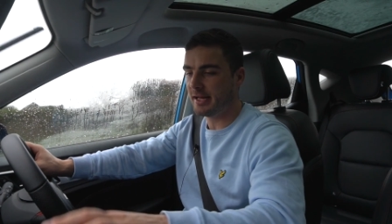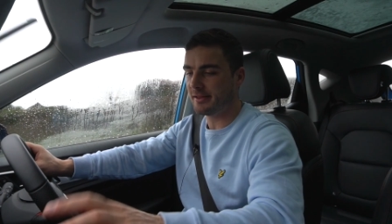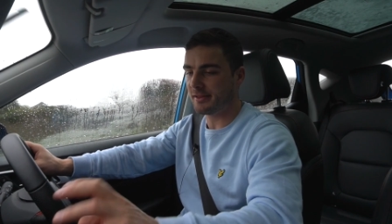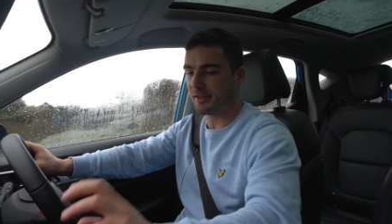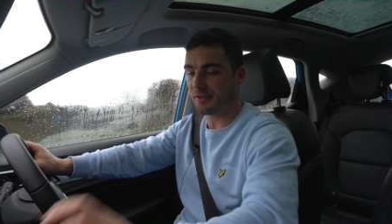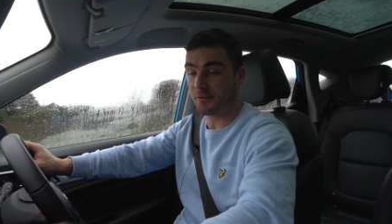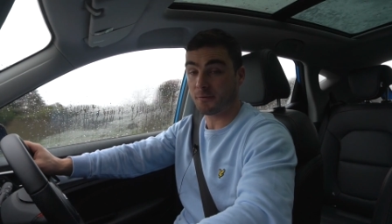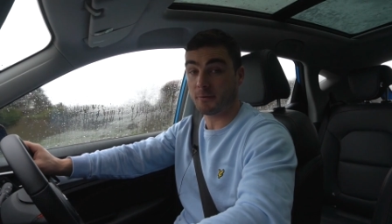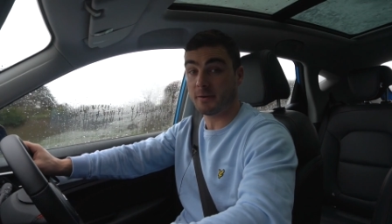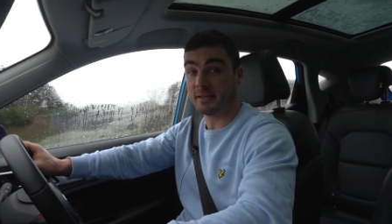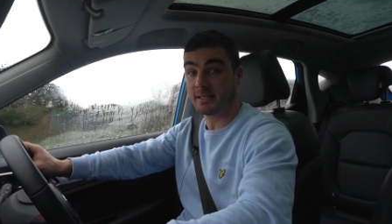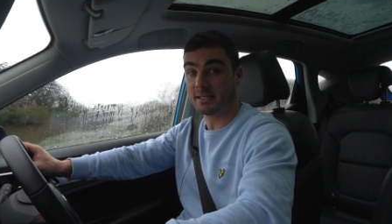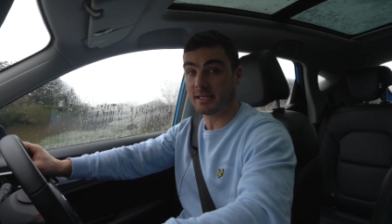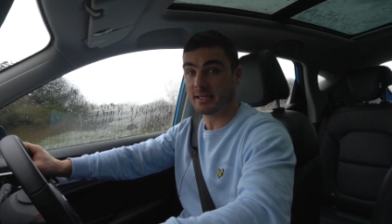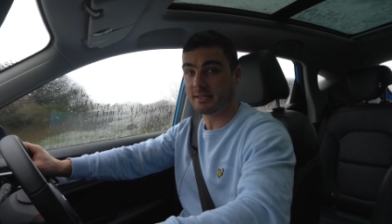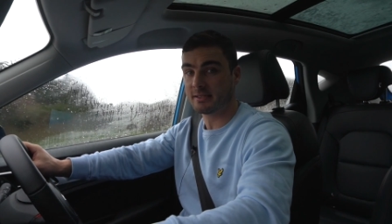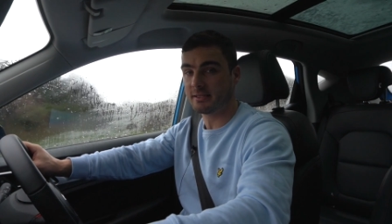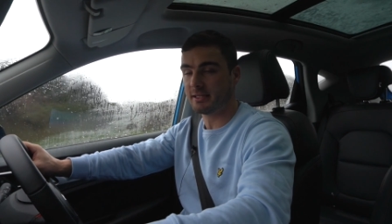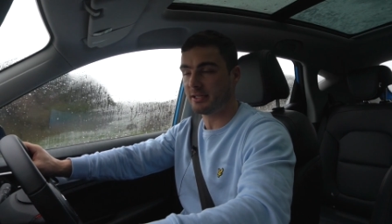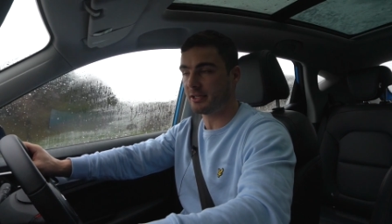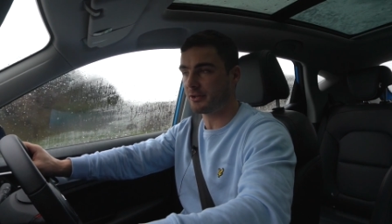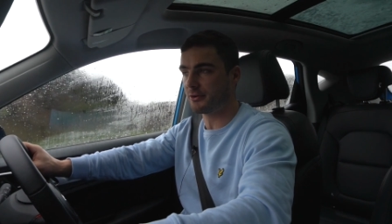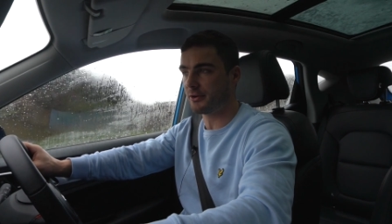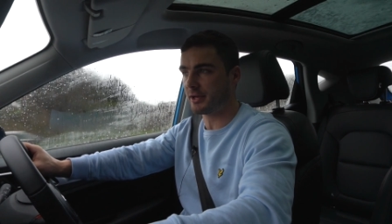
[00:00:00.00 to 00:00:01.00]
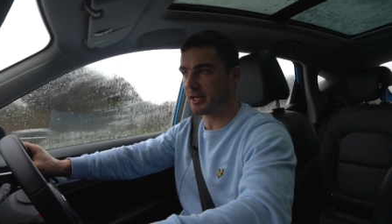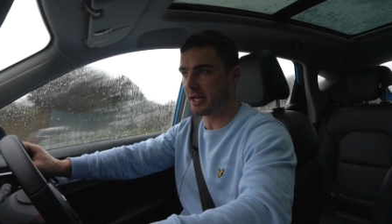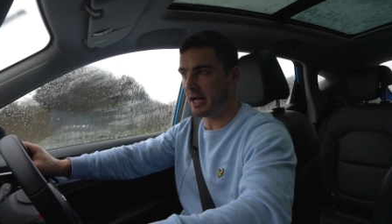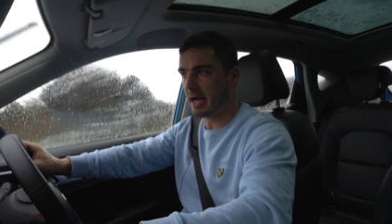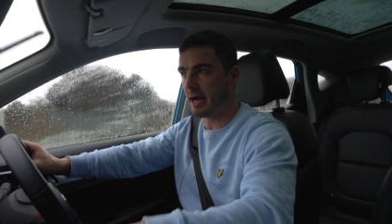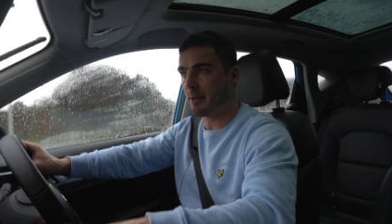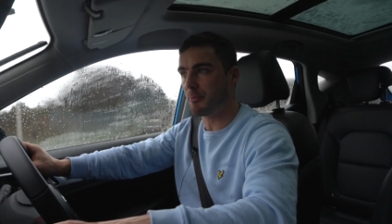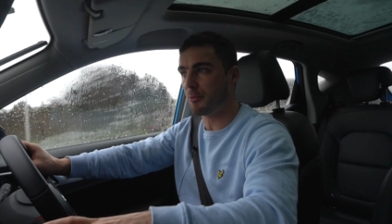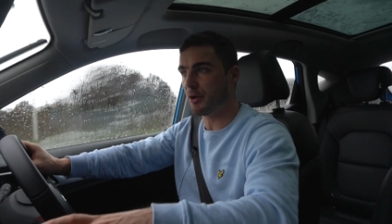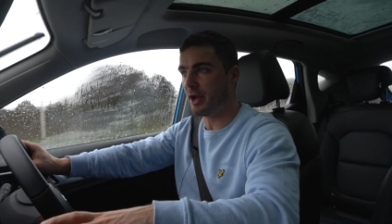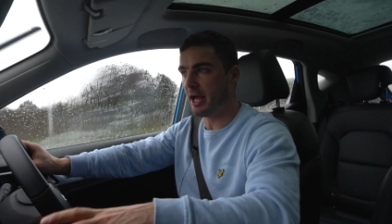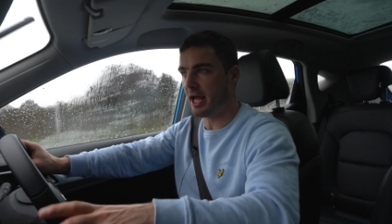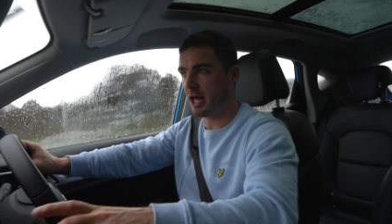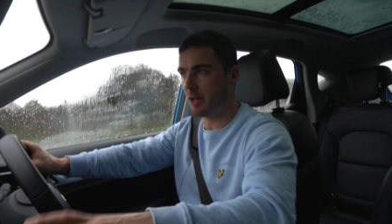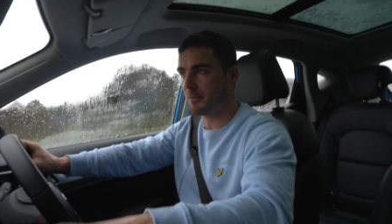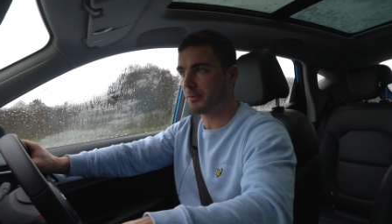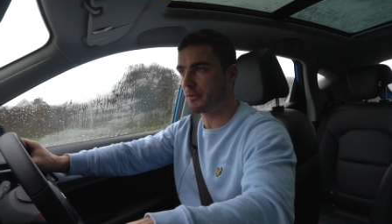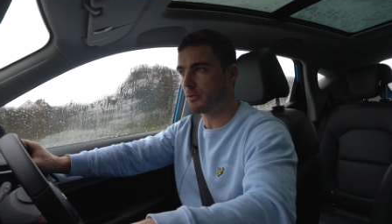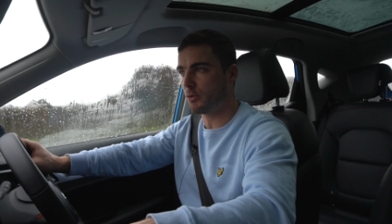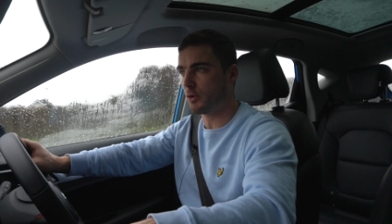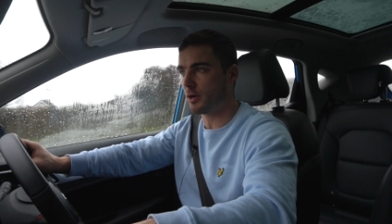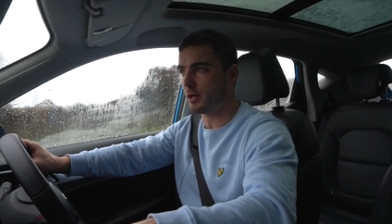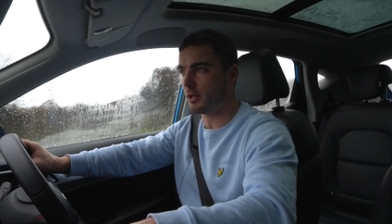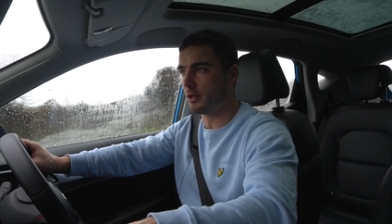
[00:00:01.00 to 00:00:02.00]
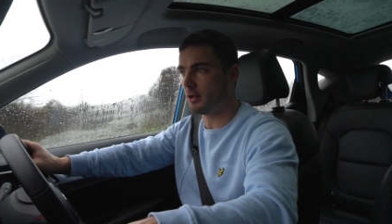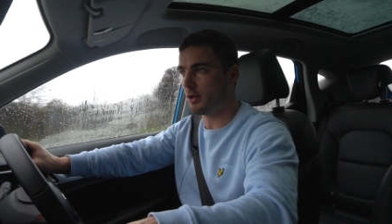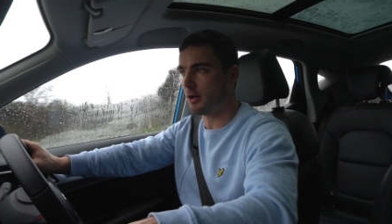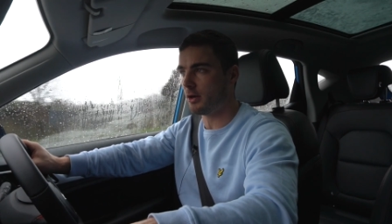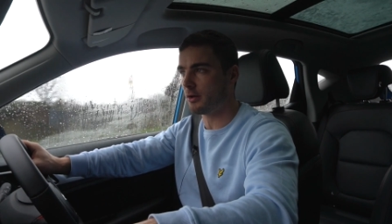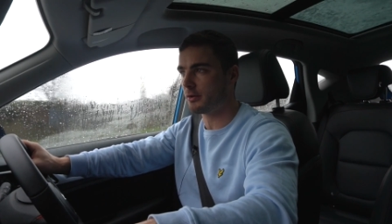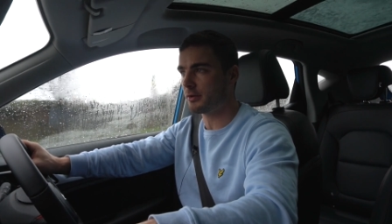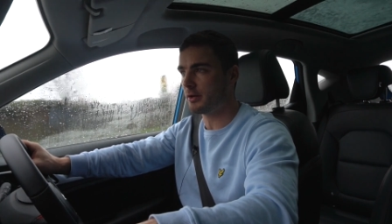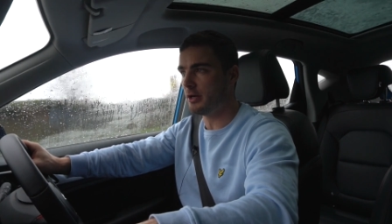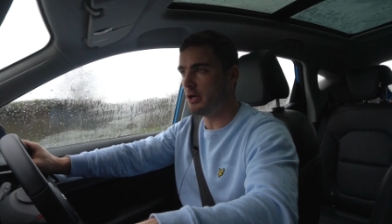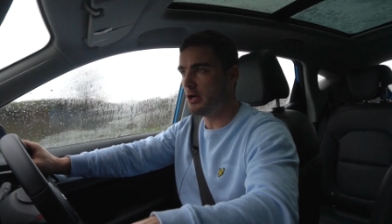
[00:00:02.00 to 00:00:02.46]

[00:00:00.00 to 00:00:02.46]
The 360-degree camera helps quite a lot.